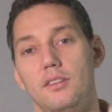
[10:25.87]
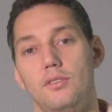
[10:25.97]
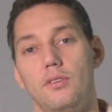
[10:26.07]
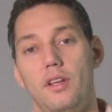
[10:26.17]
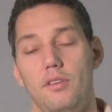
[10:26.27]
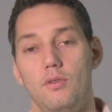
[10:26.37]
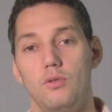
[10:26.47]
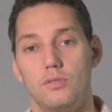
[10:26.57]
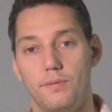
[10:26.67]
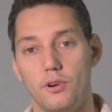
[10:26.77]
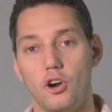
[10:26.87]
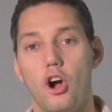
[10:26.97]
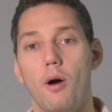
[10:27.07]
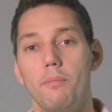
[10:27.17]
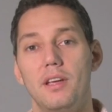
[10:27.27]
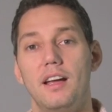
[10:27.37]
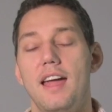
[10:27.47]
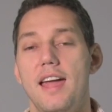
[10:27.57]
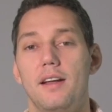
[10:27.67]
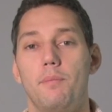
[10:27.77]
that you can use for combing
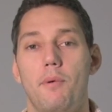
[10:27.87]
hair